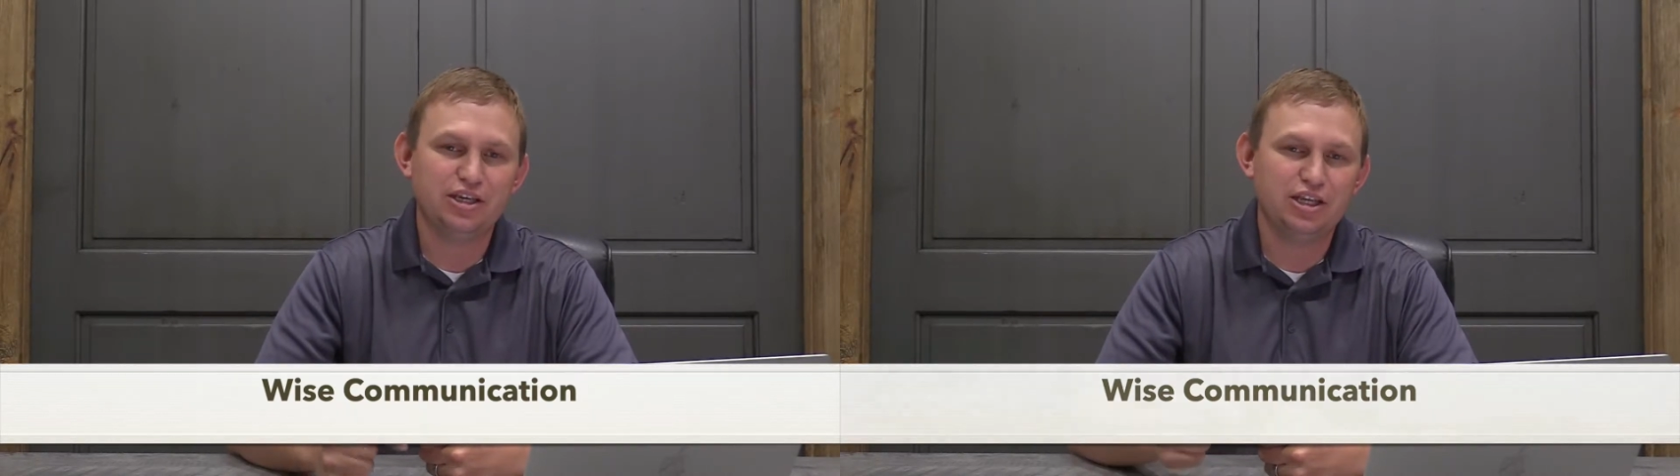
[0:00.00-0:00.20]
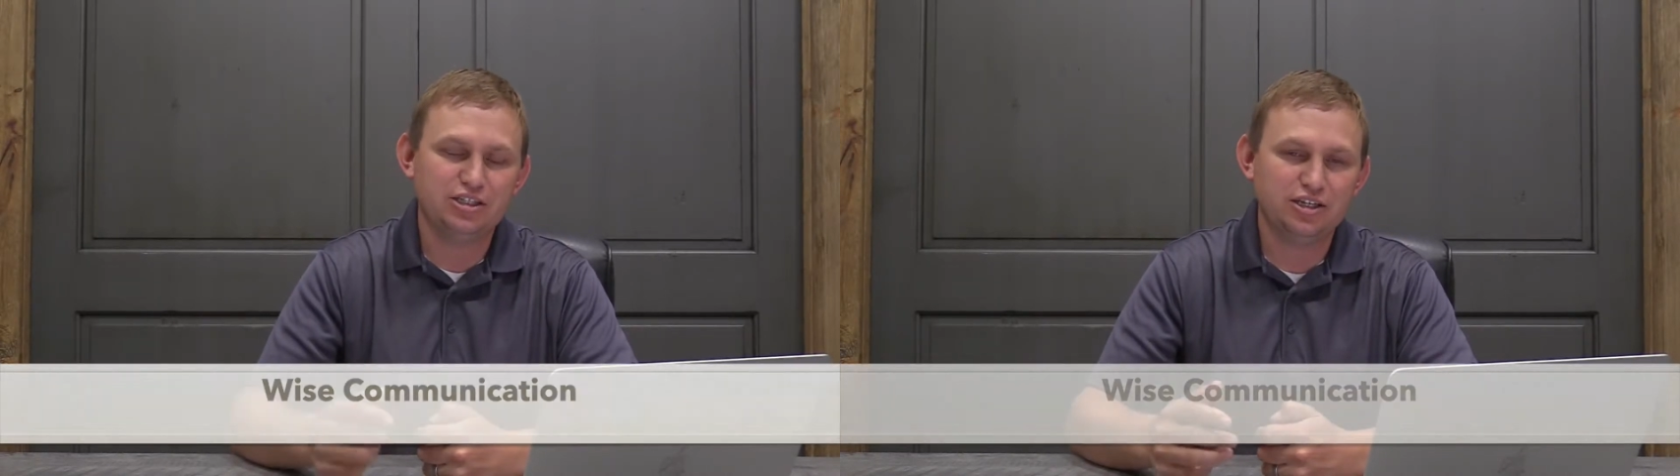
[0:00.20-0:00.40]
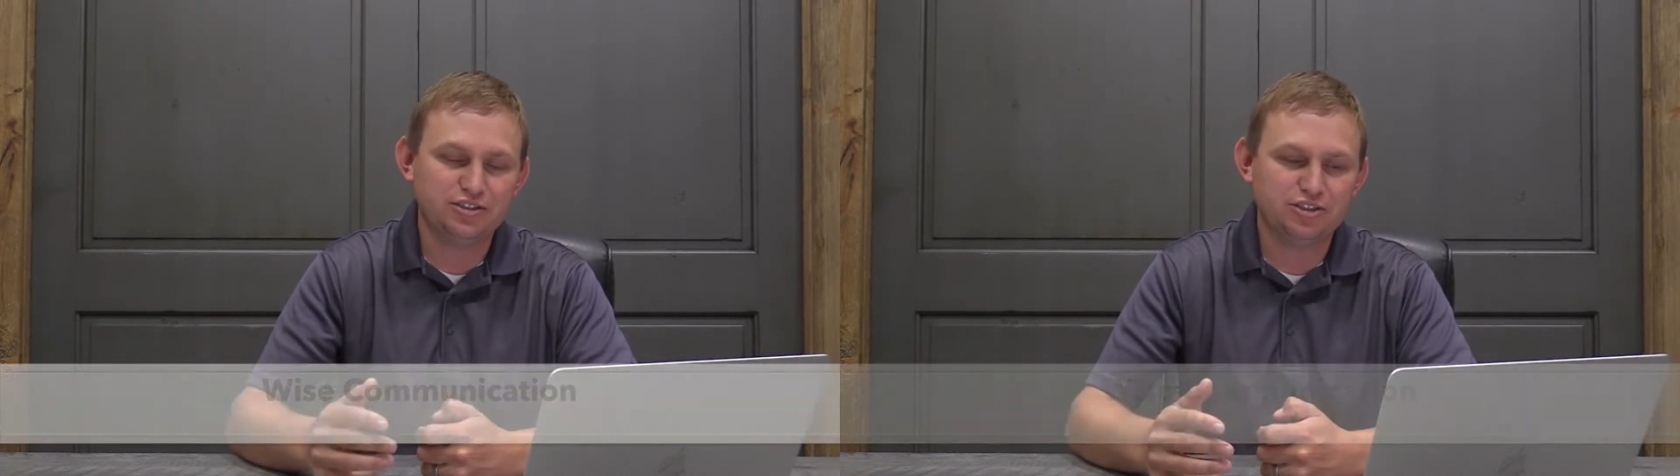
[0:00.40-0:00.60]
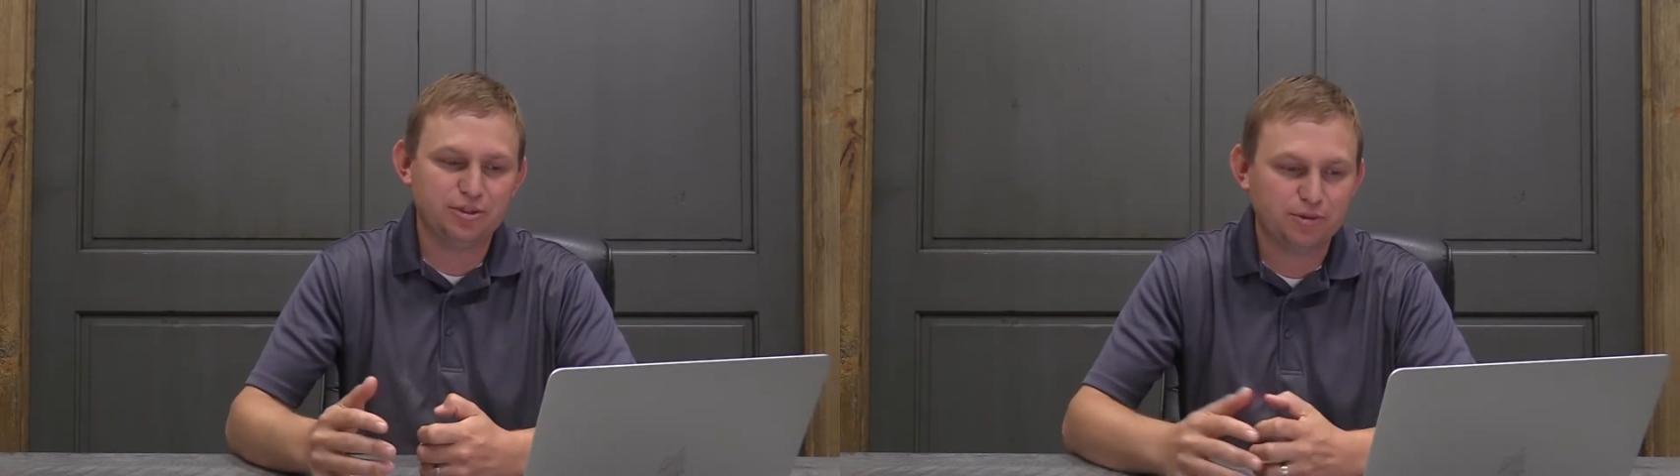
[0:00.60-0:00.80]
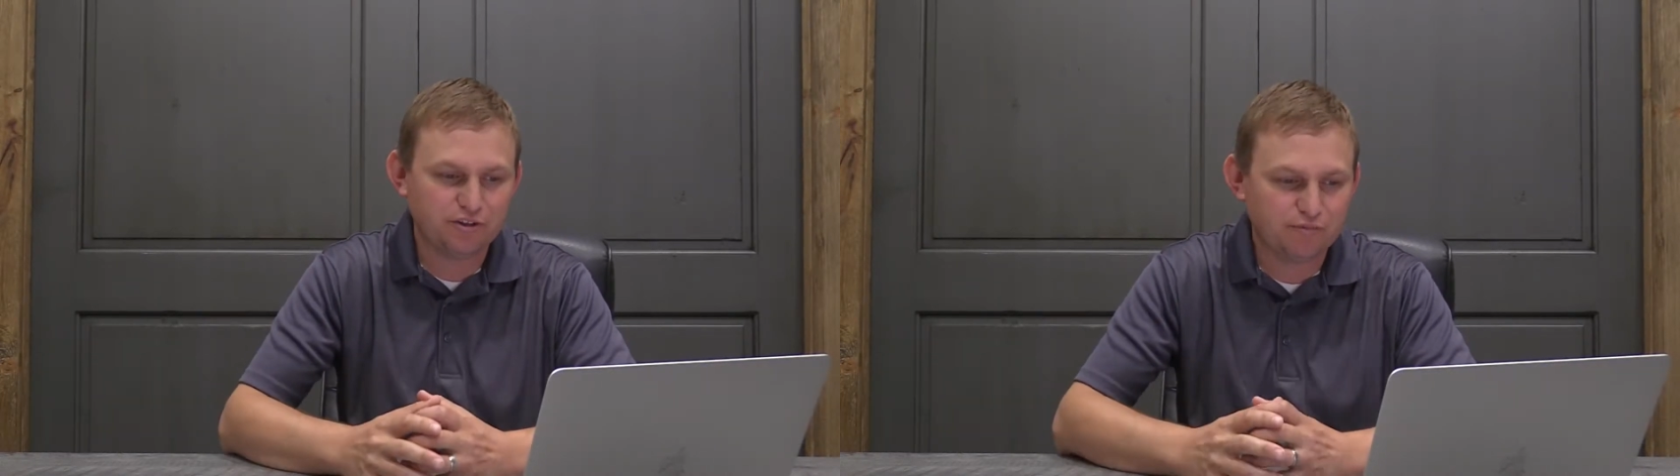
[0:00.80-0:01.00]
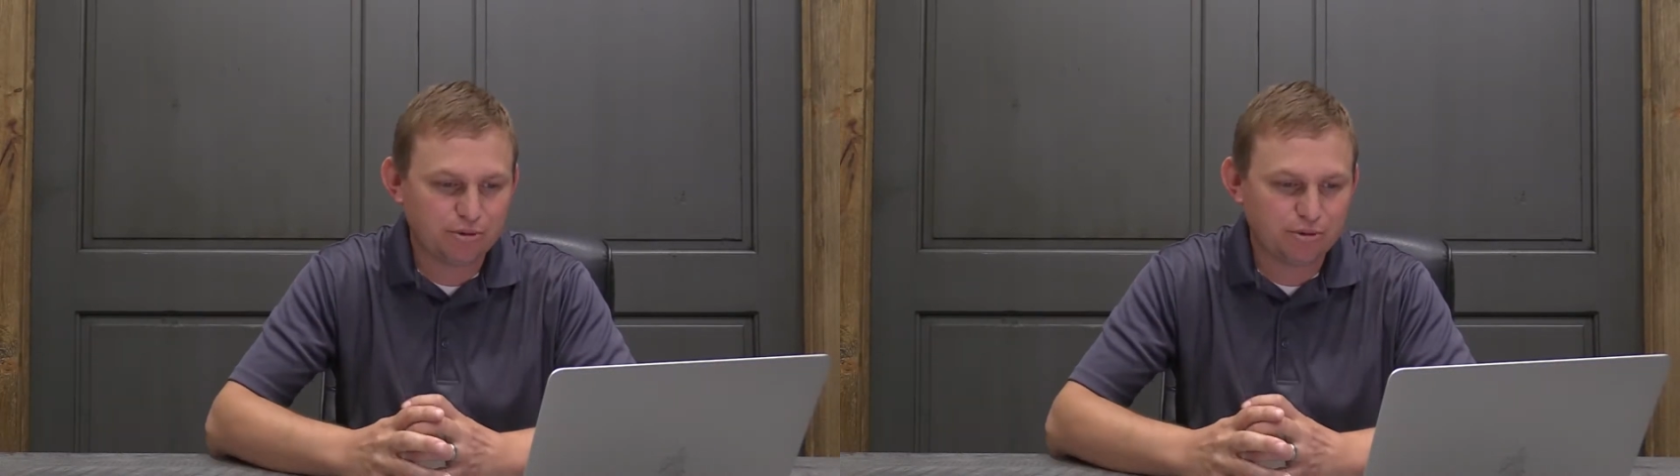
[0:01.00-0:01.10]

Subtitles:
It tells us in the book of